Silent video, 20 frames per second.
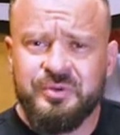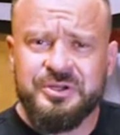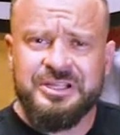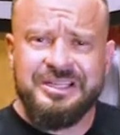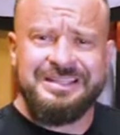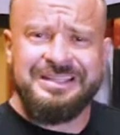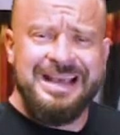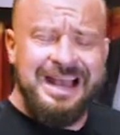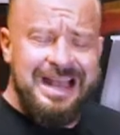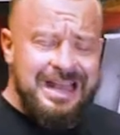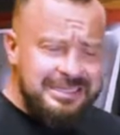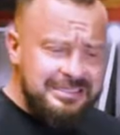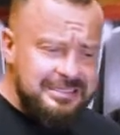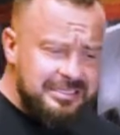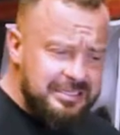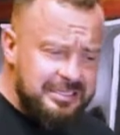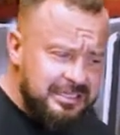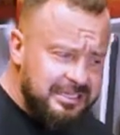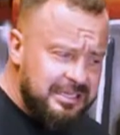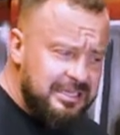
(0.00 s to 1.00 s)
what it
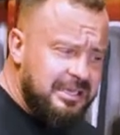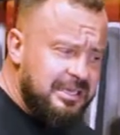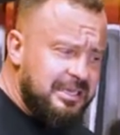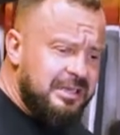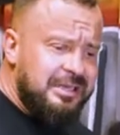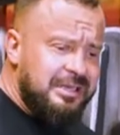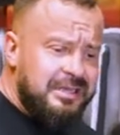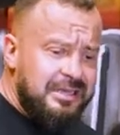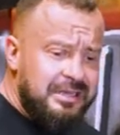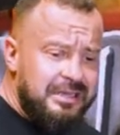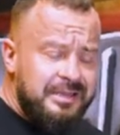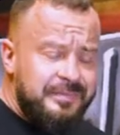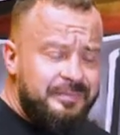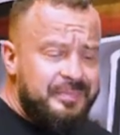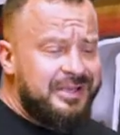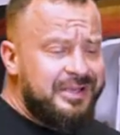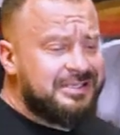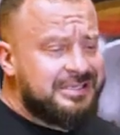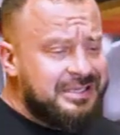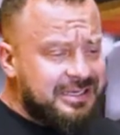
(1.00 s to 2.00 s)
does,
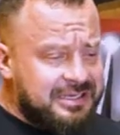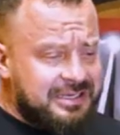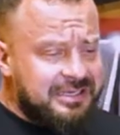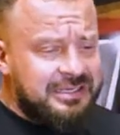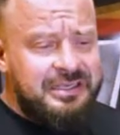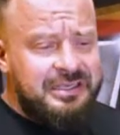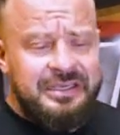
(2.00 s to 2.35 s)
basically